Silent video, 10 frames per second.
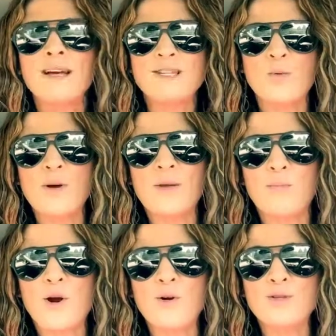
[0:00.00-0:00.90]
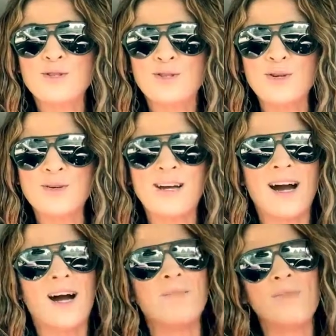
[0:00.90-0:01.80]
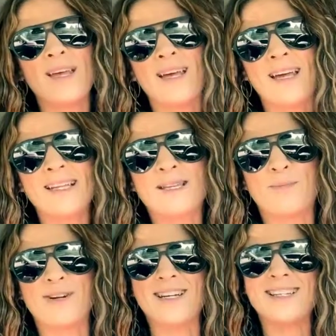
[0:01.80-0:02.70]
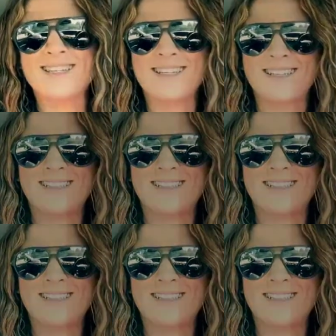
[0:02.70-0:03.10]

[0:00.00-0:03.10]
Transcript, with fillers: so when the pros do come, it's a breeze.